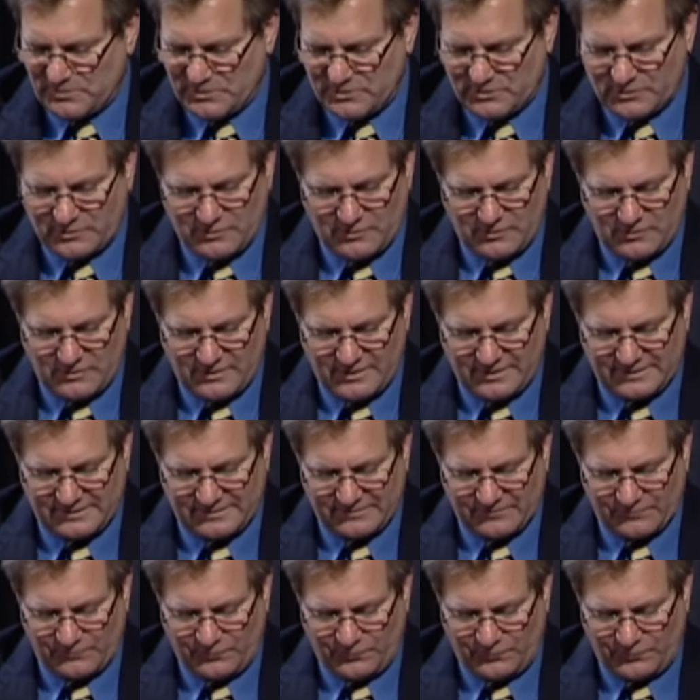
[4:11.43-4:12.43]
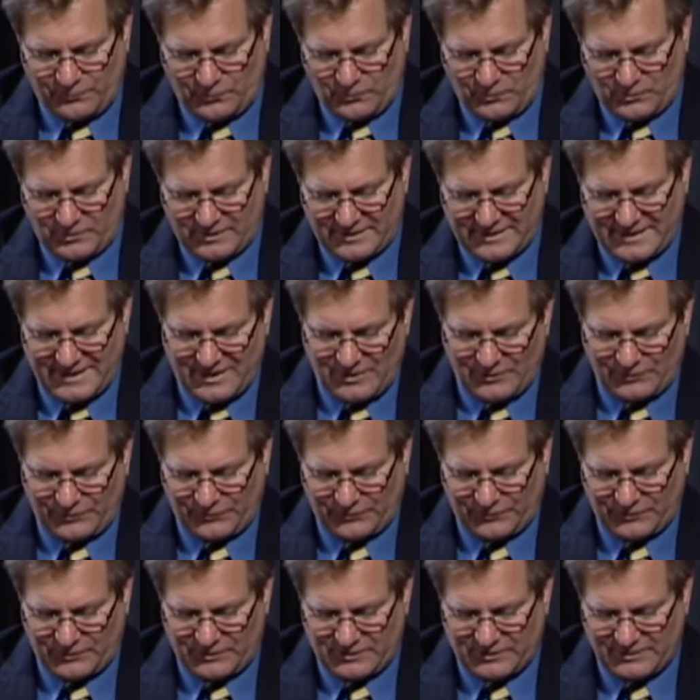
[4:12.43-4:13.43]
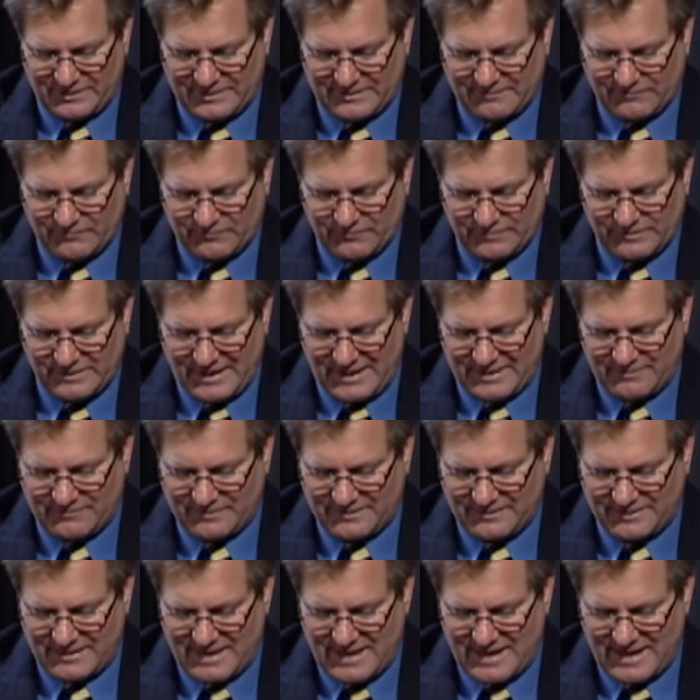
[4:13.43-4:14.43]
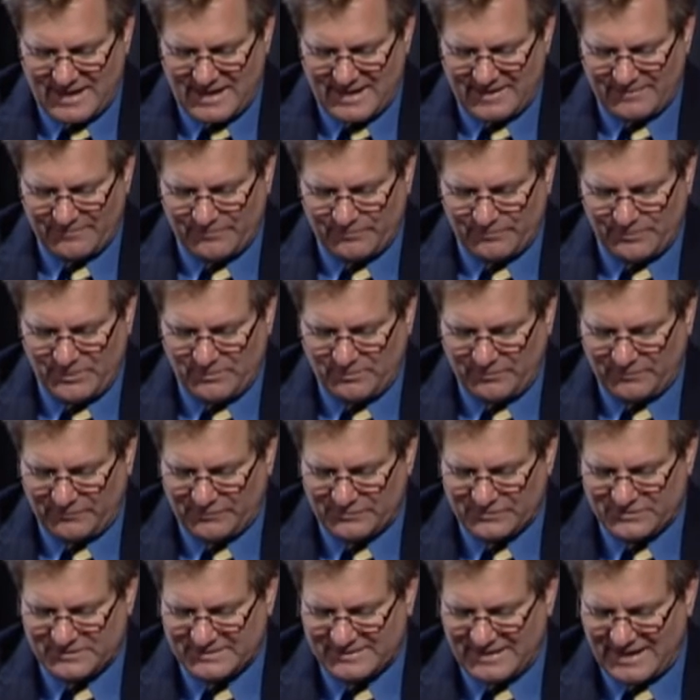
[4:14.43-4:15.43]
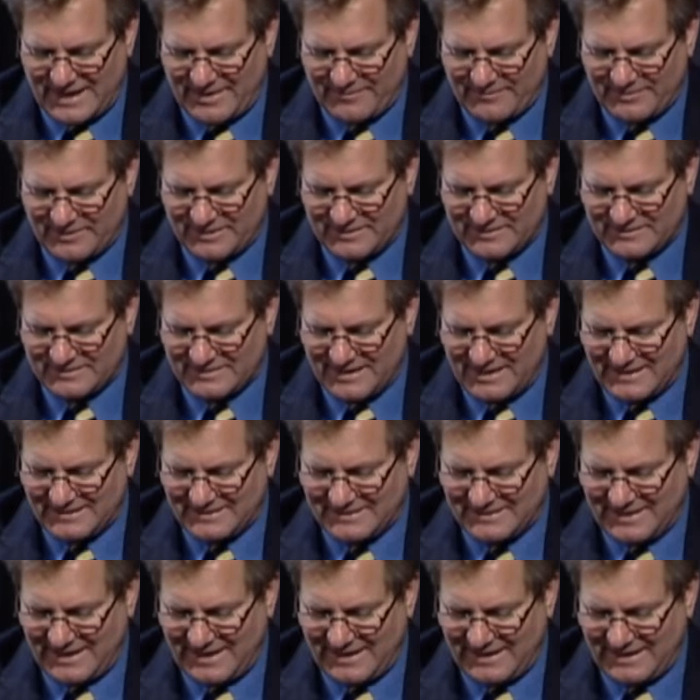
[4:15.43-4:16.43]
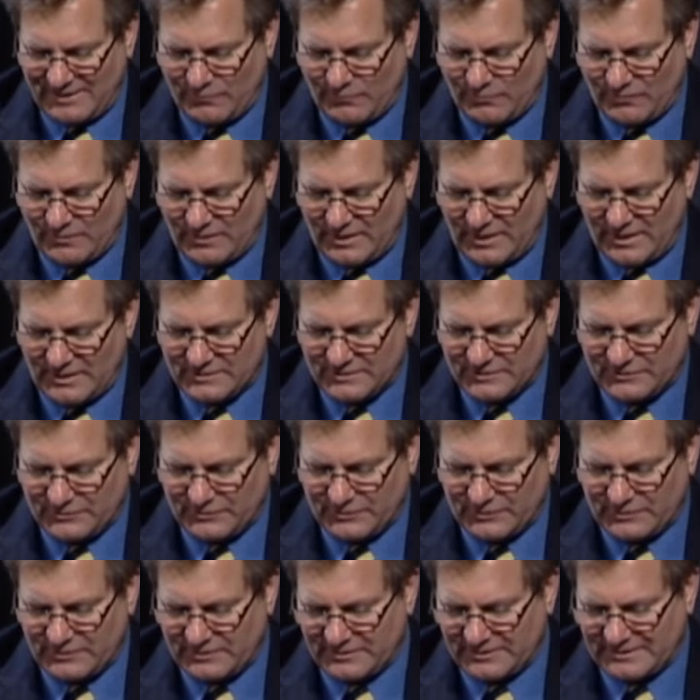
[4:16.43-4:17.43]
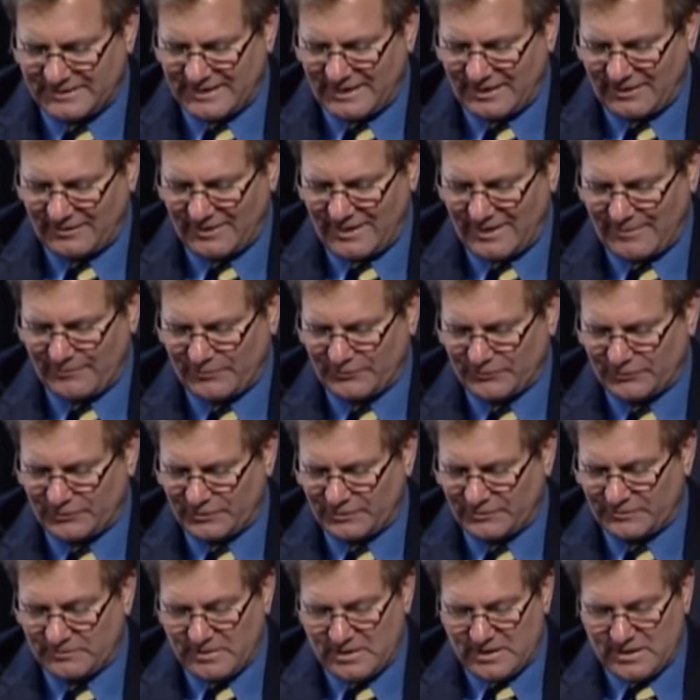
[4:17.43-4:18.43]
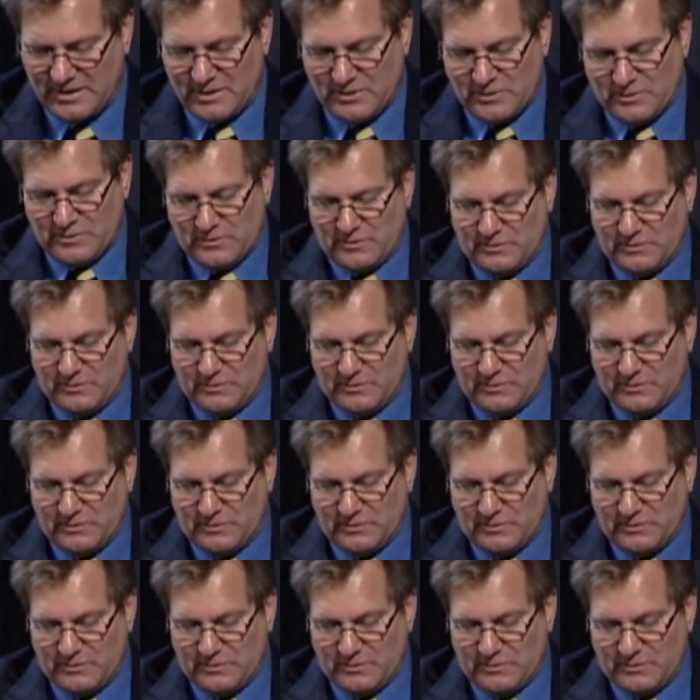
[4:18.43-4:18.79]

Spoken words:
Superior Court, 4 Cal 3rd, 919, People versus Ammons, 1980, 103rd, Cal App 3rd.